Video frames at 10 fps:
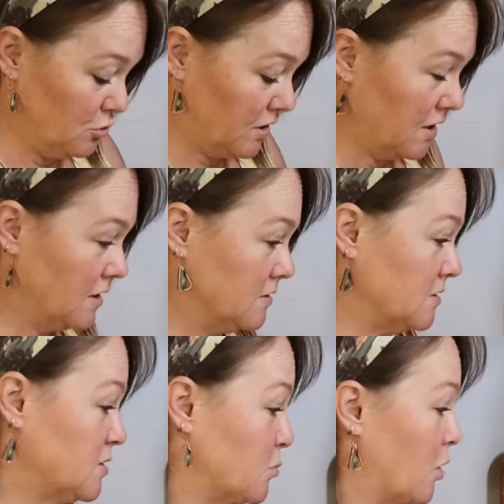you
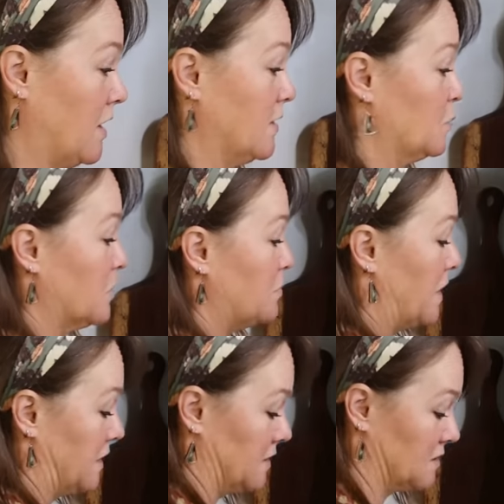can spray them with
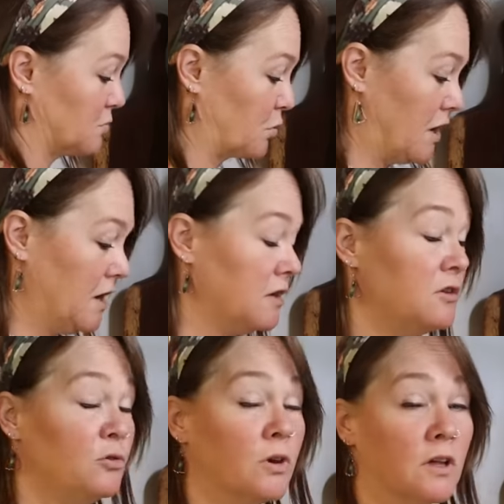baking spray.
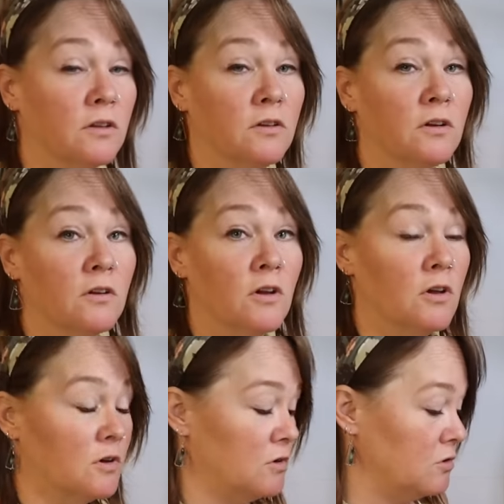You can,
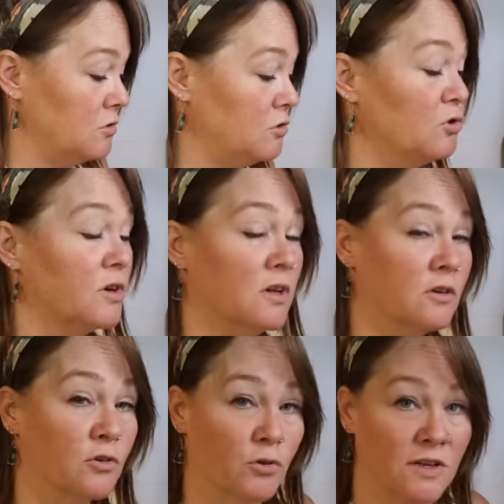you
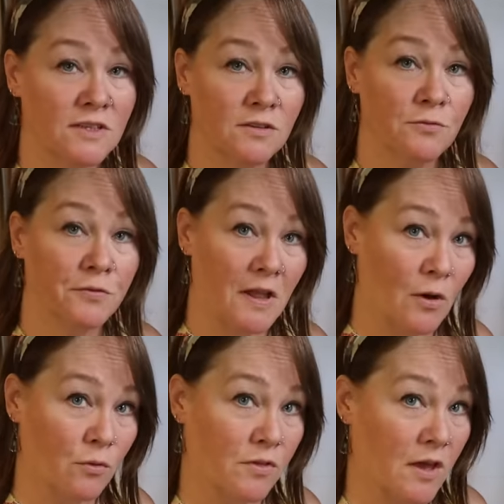can grease and
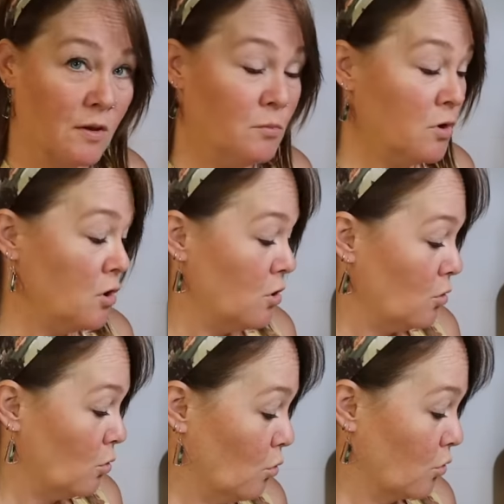flour them,
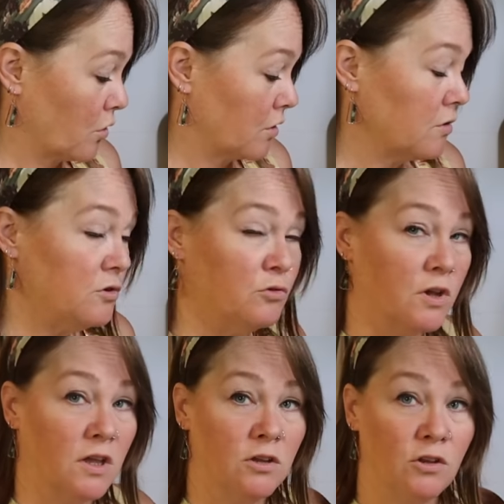or you
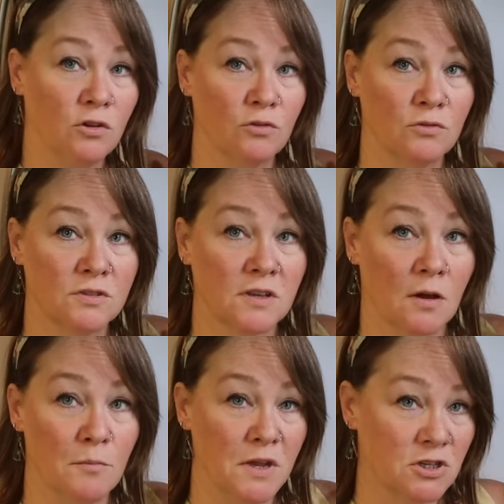can use
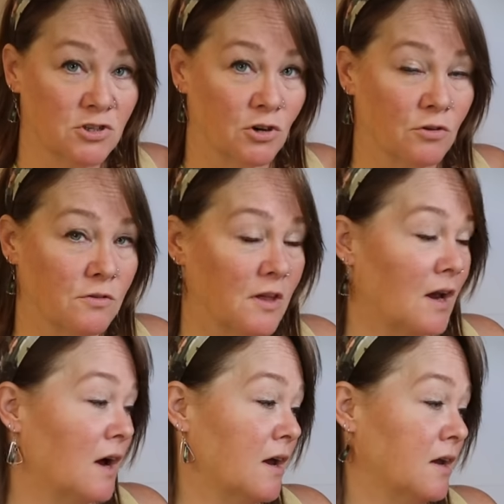a mixture that
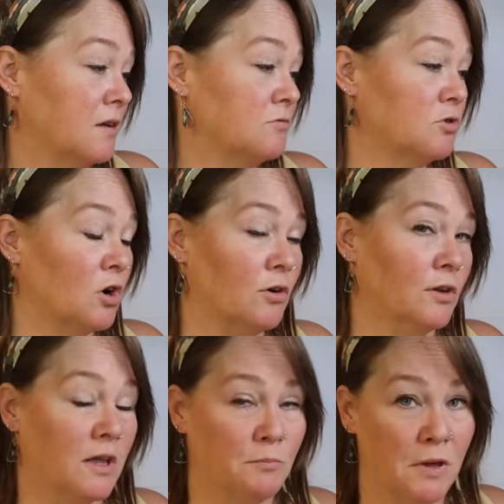I
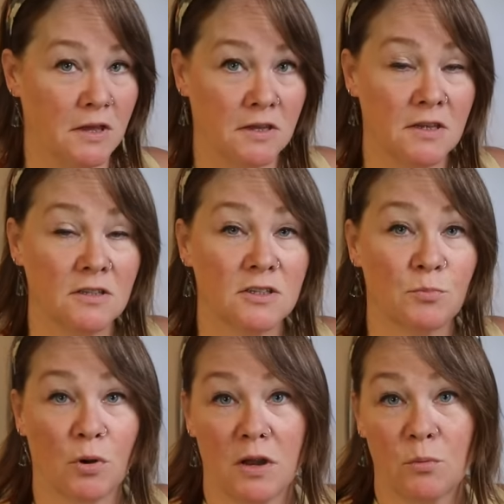call a baking
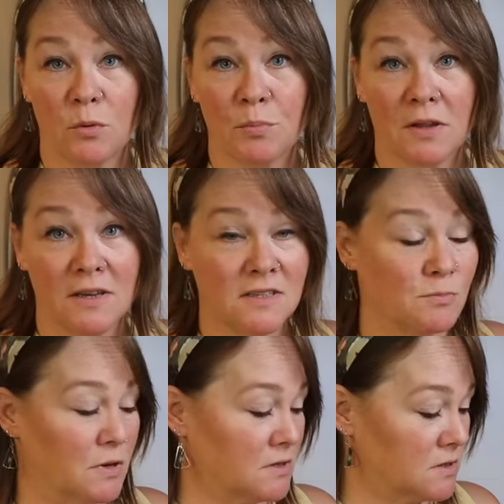spray
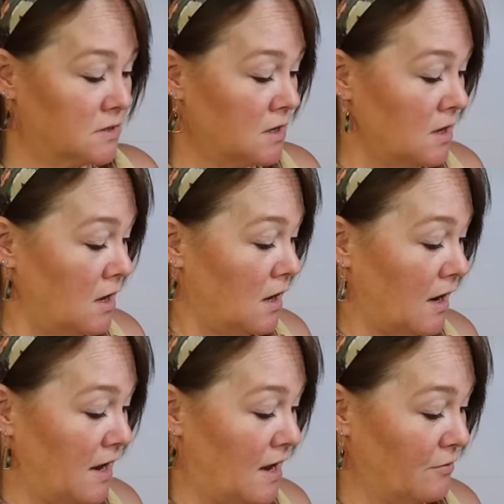replacement.
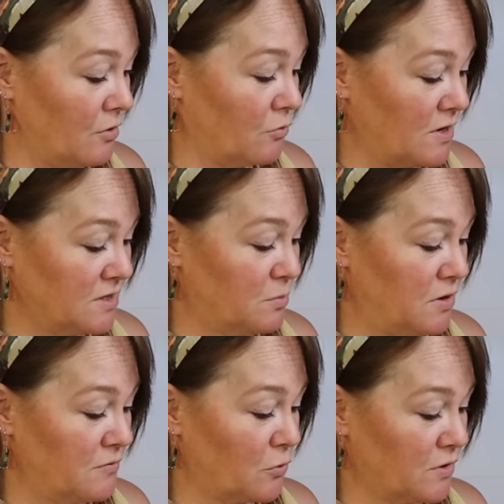I have a
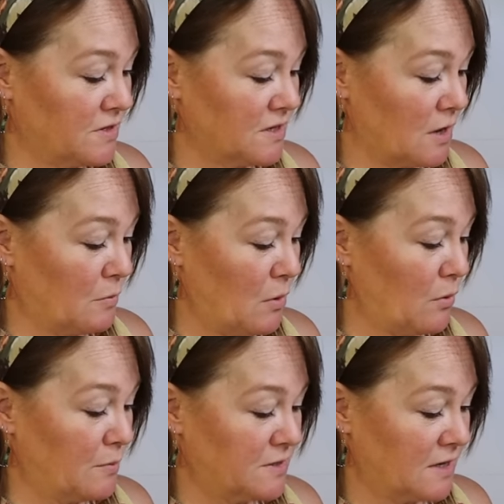recipe for this on my
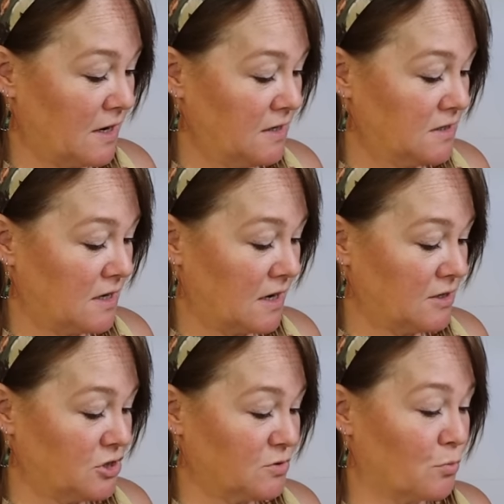website, and
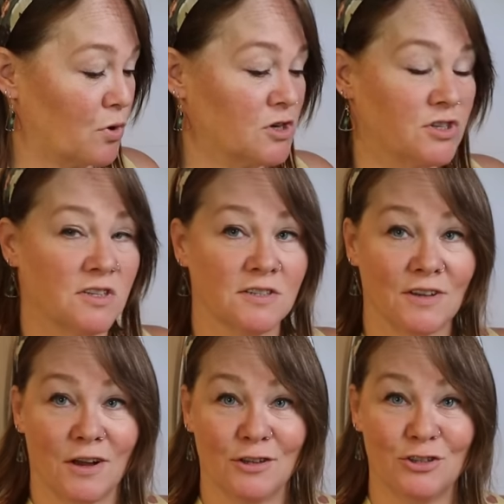I just brush
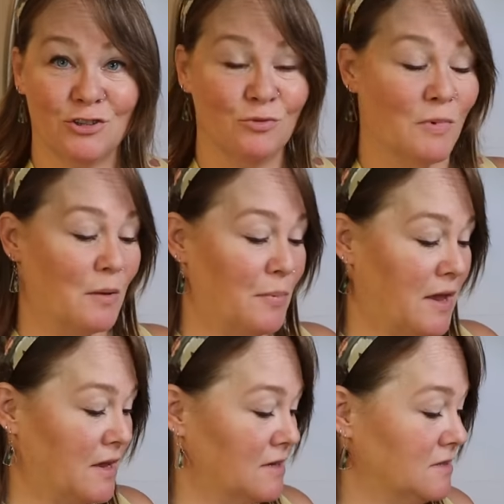this onto my
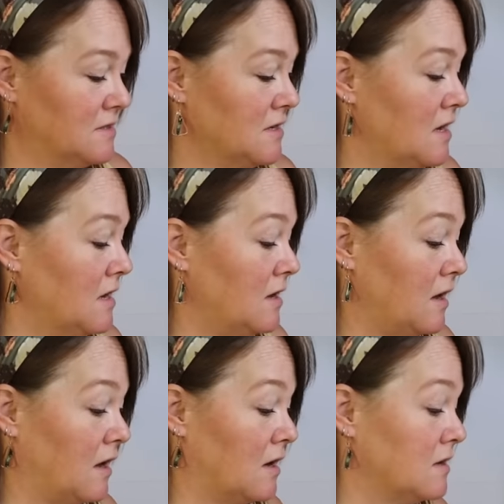pans,
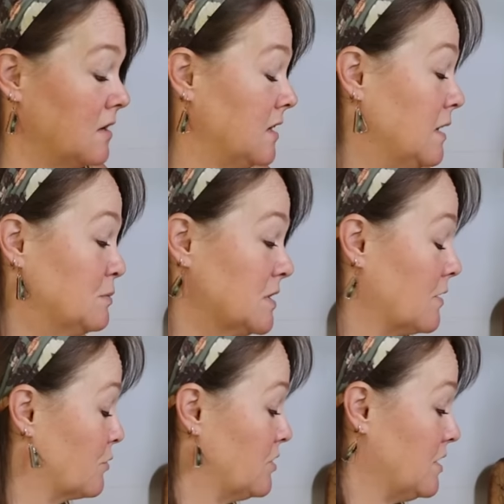and it keeps
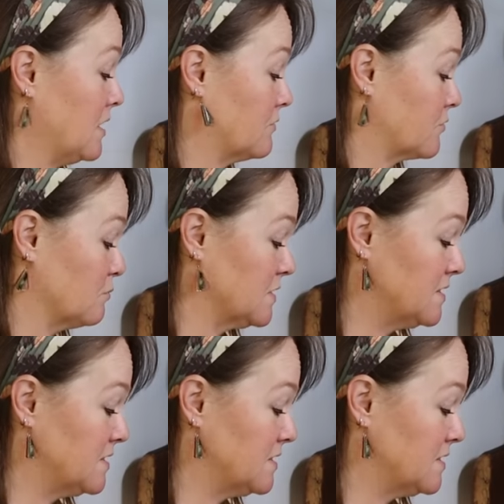everything from